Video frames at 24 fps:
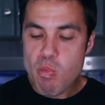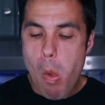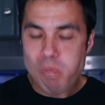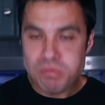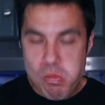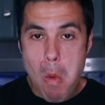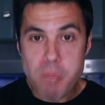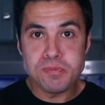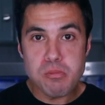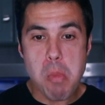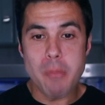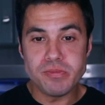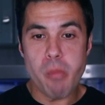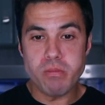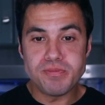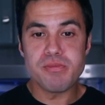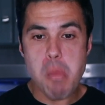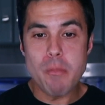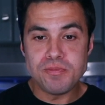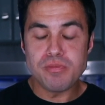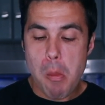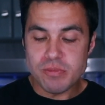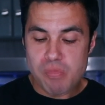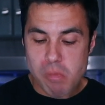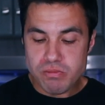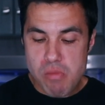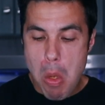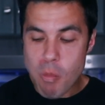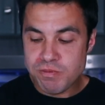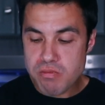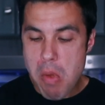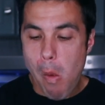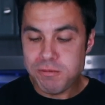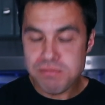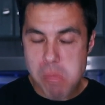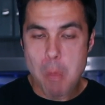and a bit sweeter
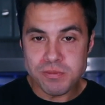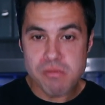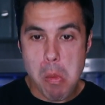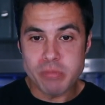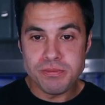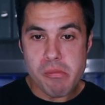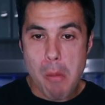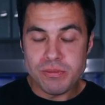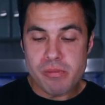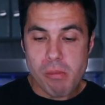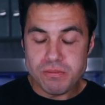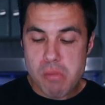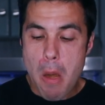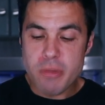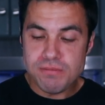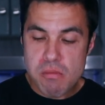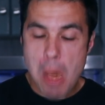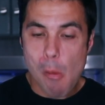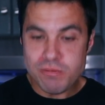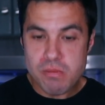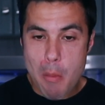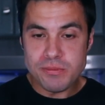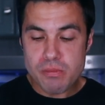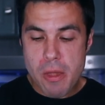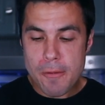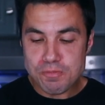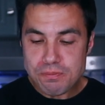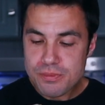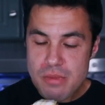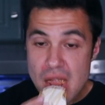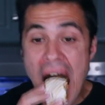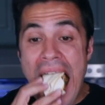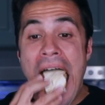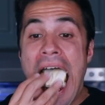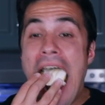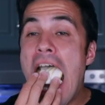than what you're used to from your
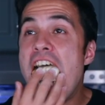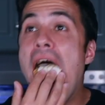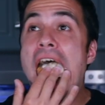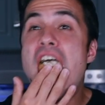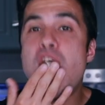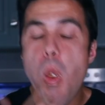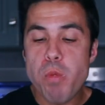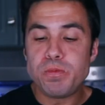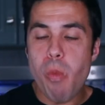average bakery.